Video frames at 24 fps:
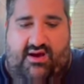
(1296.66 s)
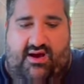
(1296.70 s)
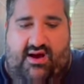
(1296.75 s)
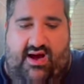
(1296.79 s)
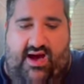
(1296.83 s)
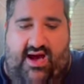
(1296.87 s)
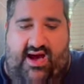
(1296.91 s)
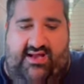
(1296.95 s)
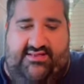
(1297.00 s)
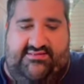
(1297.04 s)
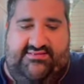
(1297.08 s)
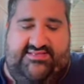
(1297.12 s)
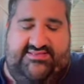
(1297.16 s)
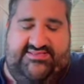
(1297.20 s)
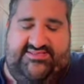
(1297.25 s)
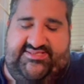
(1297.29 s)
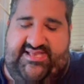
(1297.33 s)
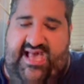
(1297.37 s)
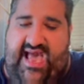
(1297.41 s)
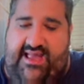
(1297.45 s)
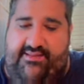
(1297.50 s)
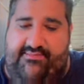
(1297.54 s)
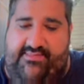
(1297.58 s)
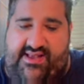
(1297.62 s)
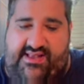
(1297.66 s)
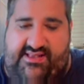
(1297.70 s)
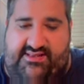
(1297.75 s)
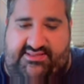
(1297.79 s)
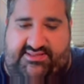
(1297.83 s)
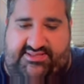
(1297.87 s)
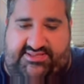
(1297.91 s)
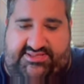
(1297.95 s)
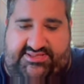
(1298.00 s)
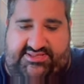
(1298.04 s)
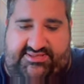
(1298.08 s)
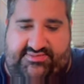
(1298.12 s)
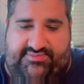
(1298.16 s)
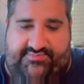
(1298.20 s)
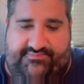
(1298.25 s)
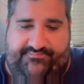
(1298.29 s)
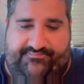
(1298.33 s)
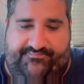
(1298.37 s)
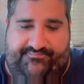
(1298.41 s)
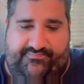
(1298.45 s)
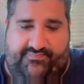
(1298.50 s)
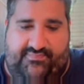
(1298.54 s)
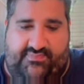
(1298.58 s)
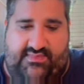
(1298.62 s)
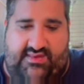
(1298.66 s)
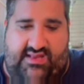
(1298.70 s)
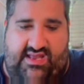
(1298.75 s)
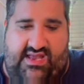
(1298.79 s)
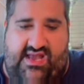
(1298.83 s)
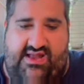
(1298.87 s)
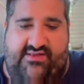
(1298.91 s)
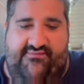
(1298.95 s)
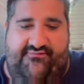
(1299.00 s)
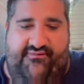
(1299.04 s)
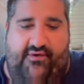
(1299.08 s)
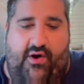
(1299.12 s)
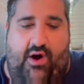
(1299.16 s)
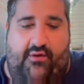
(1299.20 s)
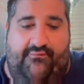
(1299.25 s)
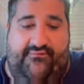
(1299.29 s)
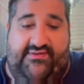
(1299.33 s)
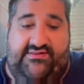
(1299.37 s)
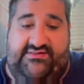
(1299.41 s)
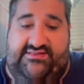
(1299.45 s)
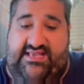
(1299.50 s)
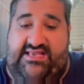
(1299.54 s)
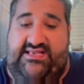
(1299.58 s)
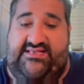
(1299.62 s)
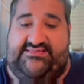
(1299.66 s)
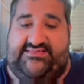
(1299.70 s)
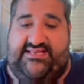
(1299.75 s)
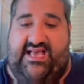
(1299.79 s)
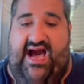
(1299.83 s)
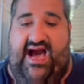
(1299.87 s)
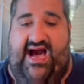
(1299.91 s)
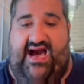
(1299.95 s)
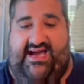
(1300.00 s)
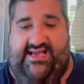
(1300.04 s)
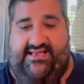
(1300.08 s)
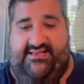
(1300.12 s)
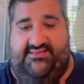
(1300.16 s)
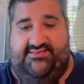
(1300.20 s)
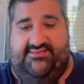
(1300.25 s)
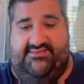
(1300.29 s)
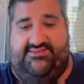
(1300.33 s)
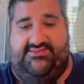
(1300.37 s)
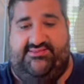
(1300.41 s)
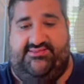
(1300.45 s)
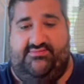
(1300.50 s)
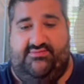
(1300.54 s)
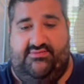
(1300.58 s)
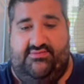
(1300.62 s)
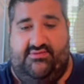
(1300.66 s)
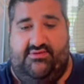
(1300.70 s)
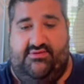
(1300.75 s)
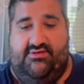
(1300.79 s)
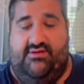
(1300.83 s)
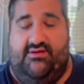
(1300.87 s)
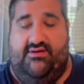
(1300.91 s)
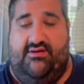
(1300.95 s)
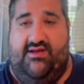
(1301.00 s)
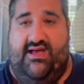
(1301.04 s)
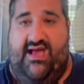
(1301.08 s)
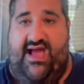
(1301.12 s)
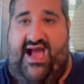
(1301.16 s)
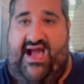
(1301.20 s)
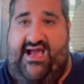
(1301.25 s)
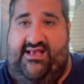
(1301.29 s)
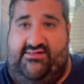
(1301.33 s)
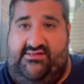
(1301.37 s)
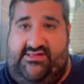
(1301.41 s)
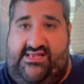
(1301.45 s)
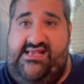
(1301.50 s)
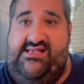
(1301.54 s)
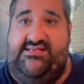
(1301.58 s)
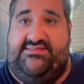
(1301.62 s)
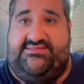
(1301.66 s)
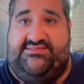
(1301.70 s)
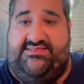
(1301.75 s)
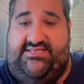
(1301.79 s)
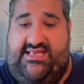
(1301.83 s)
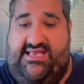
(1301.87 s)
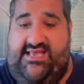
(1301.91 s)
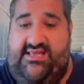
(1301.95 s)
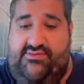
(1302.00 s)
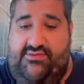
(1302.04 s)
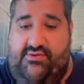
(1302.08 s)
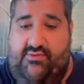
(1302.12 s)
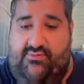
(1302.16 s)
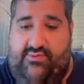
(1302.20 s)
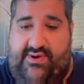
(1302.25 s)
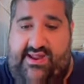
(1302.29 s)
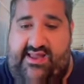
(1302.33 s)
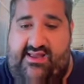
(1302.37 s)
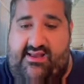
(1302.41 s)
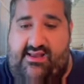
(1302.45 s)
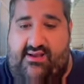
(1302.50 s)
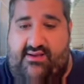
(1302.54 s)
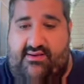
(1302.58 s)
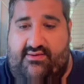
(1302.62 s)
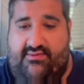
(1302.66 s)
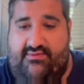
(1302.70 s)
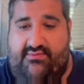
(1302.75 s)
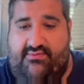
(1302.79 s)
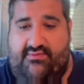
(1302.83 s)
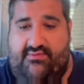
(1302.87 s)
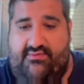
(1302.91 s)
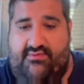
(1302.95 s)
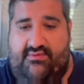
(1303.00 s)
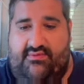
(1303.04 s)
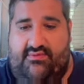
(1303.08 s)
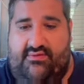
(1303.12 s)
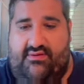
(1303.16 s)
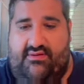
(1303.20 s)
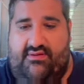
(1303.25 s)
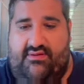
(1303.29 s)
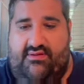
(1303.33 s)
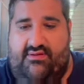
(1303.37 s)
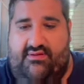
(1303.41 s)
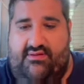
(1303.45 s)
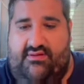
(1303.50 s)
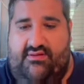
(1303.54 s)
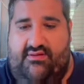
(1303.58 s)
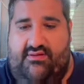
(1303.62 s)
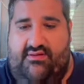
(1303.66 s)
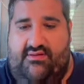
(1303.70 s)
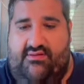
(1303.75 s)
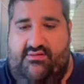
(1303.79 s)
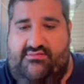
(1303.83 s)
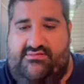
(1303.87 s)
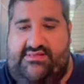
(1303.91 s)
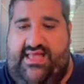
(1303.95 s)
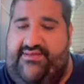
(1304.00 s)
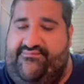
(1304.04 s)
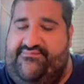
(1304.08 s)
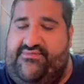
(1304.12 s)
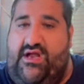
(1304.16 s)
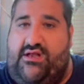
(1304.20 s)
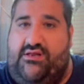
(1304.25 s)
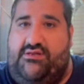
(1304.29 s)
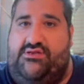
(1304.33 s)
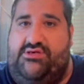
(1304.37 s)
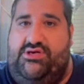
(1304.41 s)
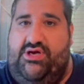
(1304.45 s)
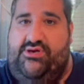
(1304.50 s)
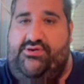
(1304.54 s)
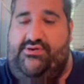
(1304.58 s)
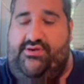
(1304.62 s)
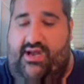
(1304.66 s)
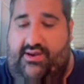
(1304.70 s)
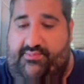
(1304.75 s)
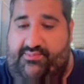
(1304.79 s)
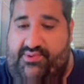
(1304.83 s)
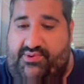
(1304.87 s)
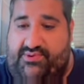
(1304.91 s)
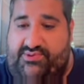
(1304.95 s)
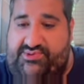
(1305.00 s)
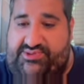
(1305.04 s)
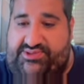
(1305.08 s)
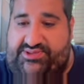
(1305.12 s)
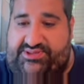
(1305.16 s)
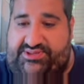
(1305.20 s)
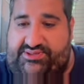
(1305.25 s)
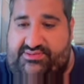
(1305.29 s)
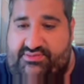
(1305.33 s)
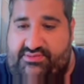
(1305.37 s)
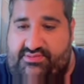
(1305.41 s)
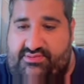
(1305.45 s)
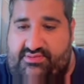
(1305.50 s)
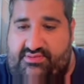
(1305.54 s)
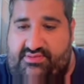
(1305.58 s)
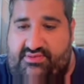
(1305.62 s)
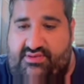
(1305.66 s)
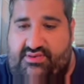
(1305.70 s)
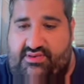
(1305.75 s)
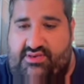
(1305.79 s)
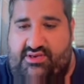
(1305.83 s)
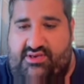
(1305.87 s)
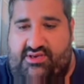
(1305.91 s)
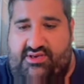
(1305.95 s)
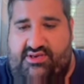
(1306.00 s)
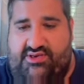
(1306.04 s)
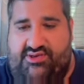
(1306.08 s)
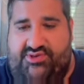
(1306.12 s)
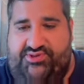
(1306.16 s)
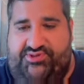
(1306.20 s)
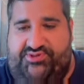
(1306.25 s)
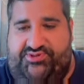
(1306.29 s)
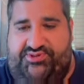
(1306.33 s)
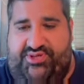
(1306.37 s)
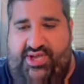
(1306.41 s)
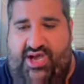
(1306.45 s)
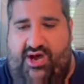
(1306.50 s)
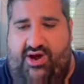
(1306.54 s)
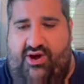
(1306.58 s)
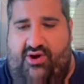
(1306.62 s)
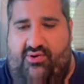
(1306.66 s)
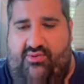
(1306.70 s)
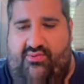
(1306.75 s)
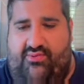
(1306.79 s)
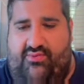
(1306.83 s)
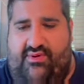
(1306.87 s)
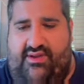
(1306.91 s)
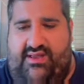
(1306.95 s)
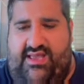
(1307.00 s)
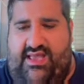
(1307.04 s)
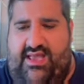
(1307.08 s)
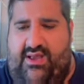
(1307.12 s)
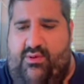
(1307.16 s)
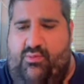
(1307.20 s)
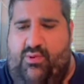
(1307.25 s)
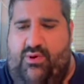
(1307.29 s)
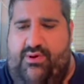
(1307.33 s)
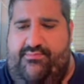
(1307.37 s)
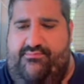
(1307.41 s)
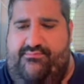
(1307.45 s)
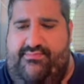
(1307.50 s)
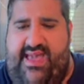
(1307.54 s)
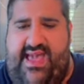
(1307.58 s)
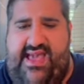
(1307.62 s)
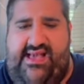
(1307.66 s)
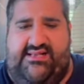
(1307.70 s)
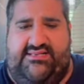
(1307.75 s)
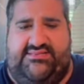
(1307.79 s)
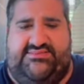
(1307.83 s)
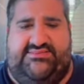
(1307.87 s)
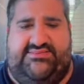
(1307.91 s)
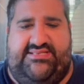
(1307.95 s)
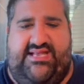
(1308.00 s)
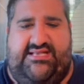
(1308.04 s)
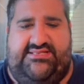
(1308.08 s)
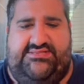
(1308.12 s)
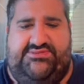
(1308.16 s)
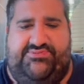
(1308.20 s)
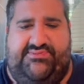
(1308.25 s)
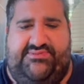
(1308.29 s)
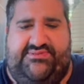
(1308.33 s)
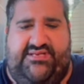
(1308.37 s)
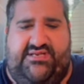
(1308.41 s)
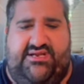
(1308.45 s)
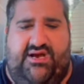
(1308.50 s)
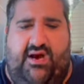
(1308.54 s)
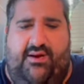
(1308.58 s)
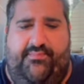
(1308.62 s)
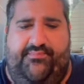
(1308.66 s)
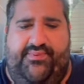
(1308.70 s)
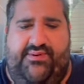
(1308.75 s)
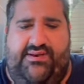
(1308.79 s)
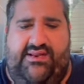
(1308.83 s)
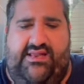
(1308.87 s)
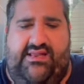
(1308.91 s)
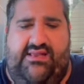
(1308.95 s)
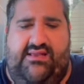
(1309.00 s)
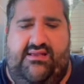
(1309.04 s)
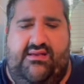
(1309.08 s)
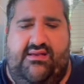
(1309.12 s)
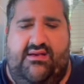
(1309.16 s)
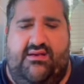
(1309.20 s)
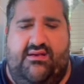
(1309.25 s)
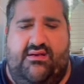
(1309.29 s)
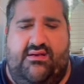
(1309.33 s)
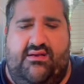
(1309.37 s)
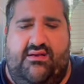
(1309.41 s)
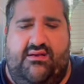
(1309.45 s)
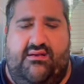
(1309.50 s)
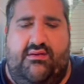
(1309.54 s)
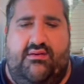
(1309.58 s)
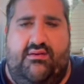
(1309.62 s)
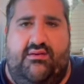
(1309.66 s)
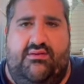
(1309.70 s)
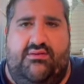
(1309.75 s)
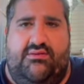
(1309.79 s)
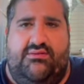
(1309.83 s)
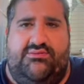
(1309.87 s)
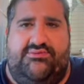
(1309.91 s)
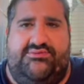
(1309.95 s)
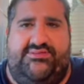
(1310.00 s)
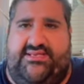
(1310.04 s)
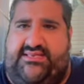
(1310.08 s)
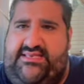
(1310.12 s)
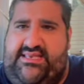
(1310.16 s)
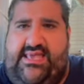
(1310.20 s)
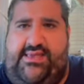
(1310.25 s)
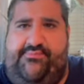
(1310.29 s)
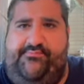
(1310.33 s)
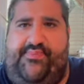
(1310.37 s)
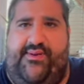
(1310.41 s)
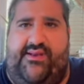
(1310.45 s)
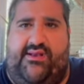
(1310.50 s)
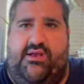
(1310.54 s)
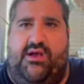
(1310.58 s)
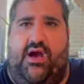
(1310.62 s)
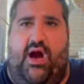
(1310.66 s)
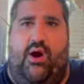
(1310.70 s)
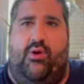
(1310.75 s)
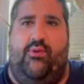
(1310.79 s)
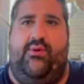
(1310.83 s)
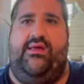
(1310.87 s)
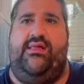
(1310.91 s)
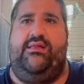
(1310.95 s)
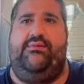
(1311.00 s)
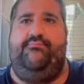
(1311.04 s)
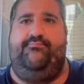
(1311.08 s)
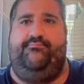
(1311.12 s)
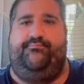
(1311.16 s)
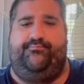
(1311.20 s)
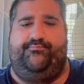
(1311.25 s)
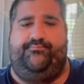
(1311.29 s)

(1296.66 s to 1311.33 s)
Uh, the segments involving these guys, at least in the ring, they've done good numbers. So it would make sense for the company to keep it going.